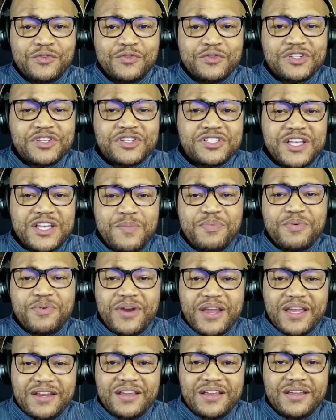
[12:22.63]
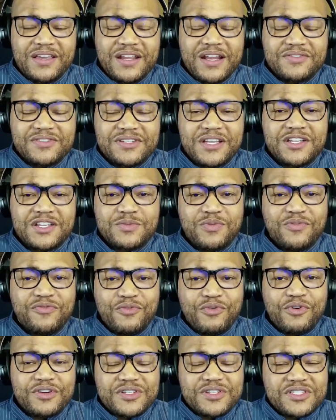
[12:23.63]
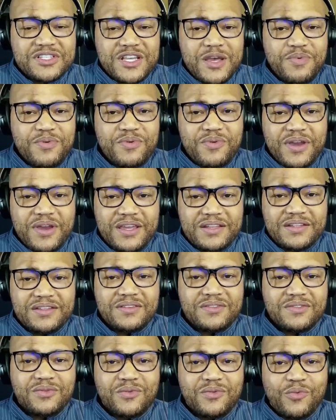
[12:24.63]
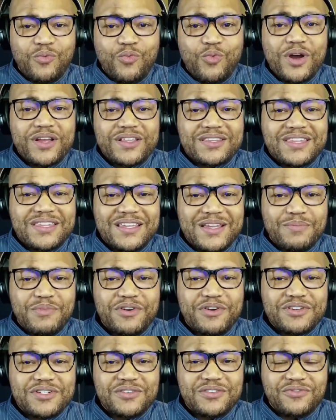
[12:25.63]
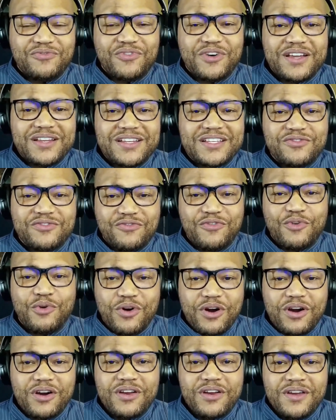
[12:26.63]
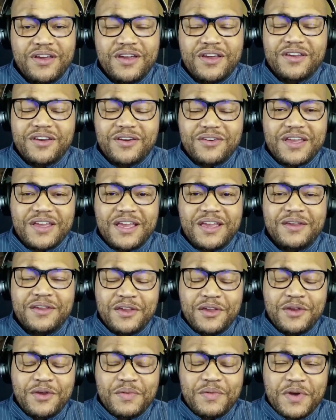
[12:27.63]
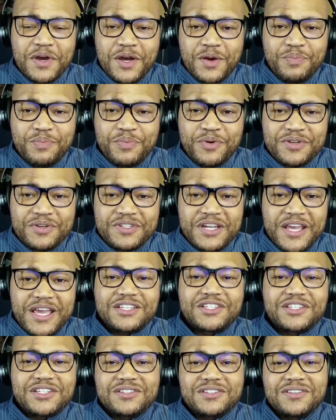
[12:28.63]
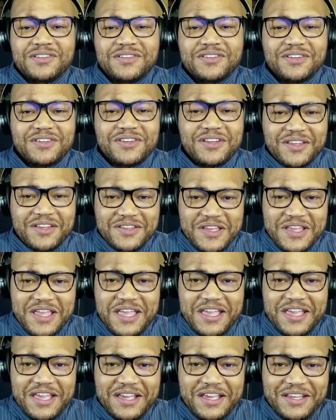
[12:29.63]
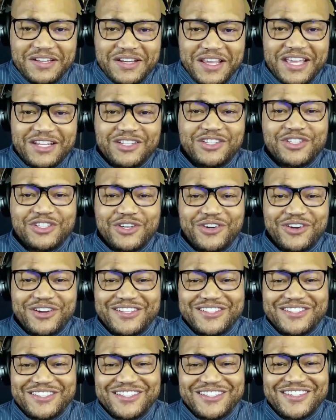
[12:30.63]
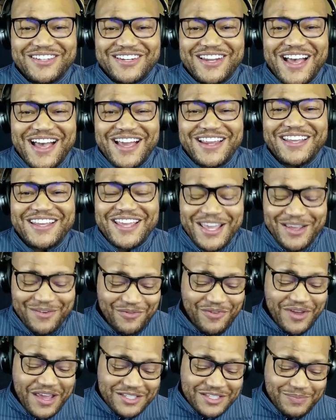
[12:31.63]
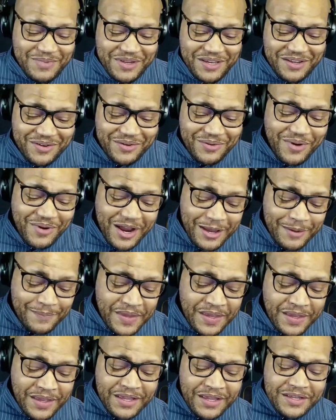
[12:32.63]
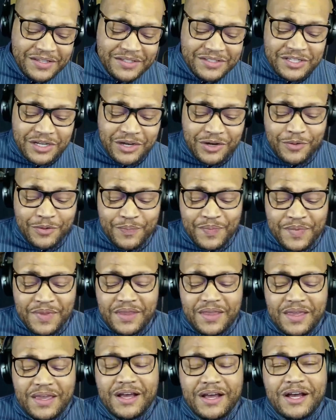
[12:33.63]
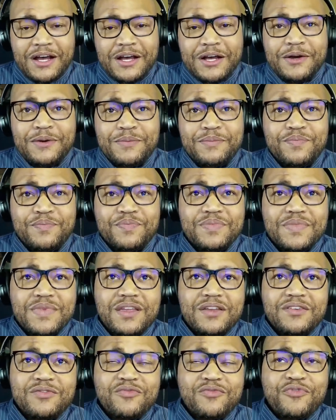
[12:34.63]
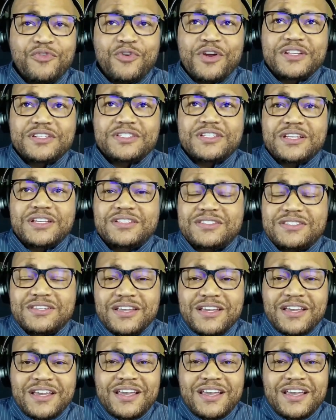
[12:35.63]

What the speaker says: separating, and I've said this before, separate what the emergency fund is for, okay? Protection and insurance, not investment, right? So, for instance,